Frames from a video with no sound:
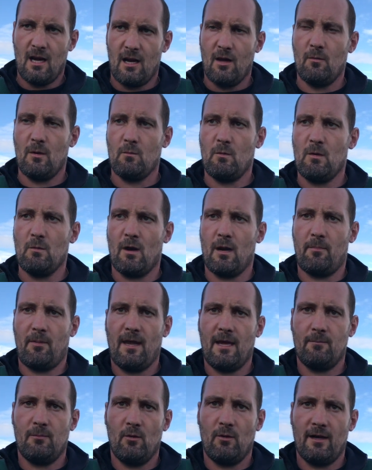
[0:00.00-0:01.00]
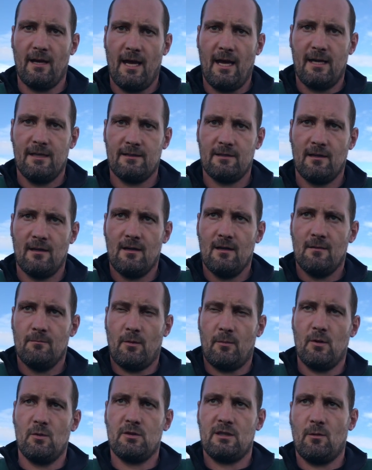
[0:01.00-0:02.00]
Yeah, look, we, we want to play ball in hand,
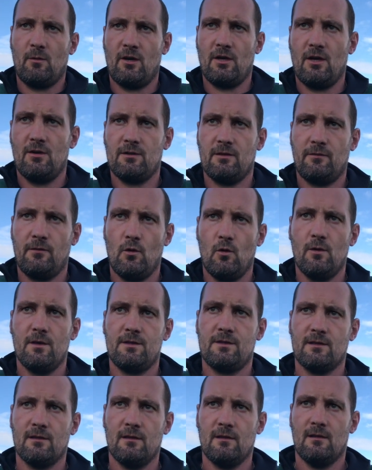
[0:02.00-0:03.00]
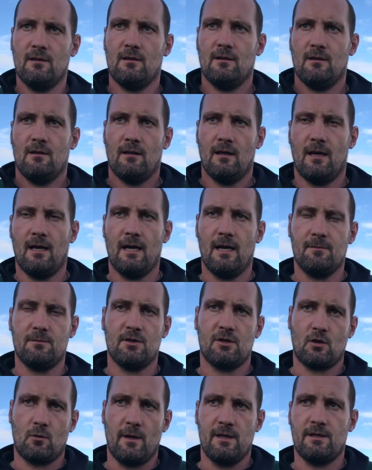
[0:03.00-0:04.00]
but we also want to use the forwards uh,
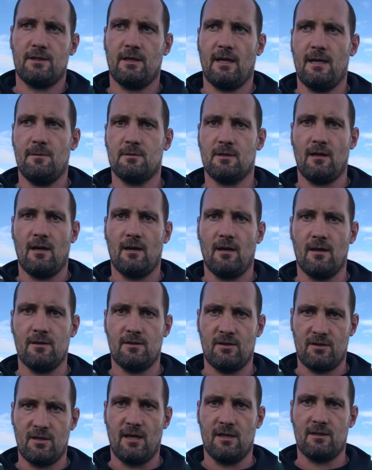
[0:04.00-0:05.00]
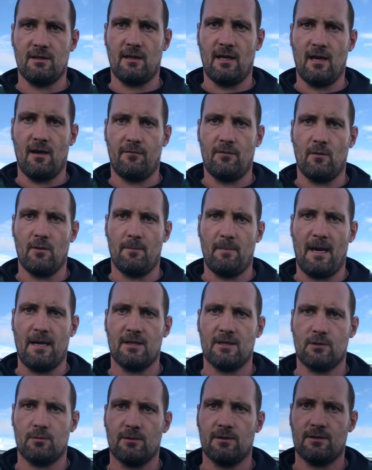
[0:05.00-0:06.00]
to squeeze teams. And, and as you say today, I thought the
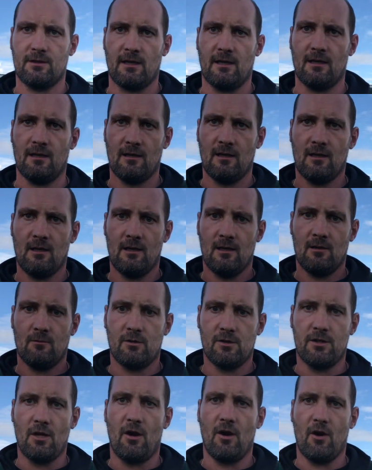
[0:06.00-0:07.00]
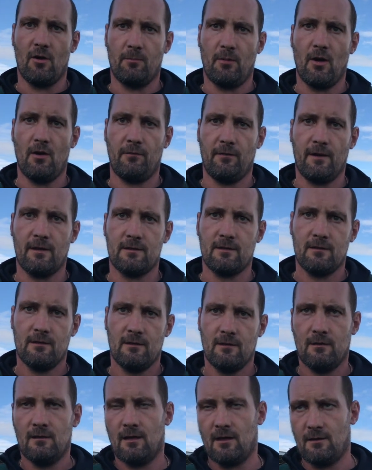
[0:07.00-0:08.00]
balance was was nigh on perfect.
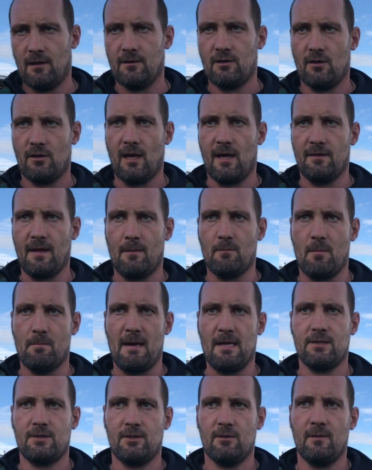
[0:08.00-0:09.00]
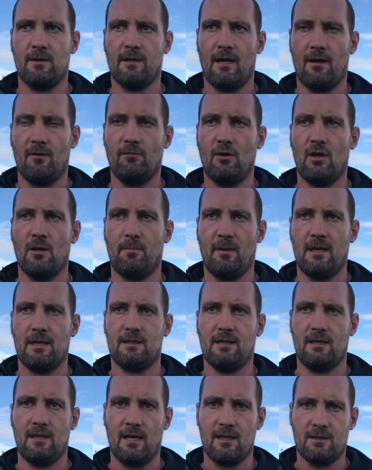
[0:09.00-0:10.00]
And, and, you get that momentum and that real
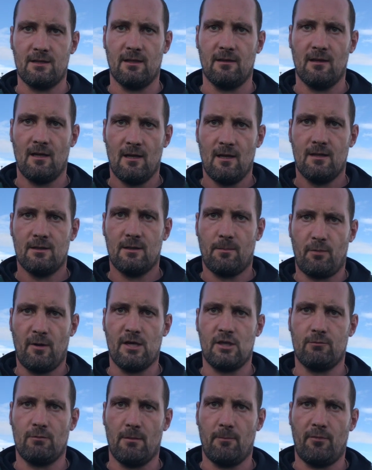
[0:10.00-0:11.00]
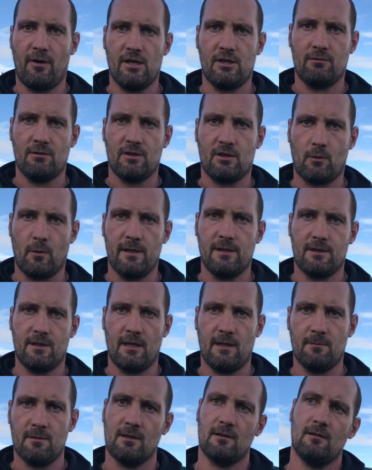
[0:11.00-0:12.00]
ability then to, to pressure on pressure and squeeze
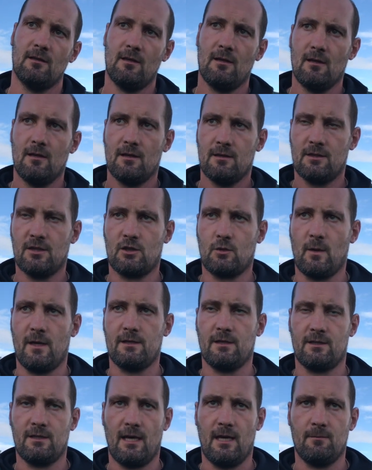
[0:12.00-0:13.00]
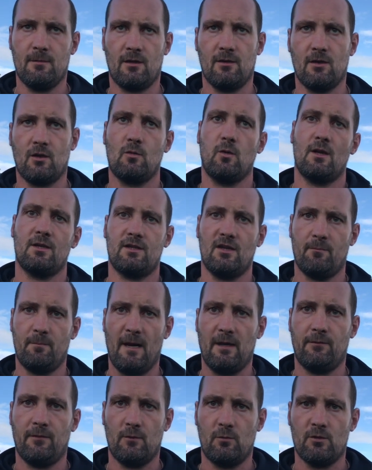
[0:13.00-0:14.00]
yeah. teams and to squeeze a team, the, the quality of
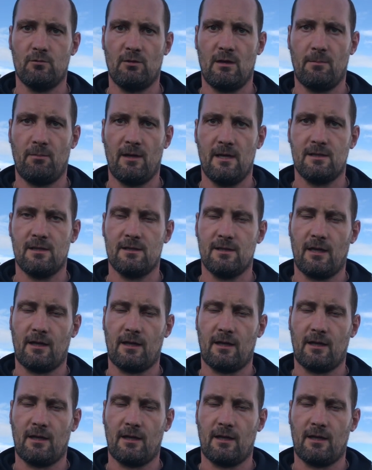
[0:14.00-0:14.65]
Bedford was really pleasing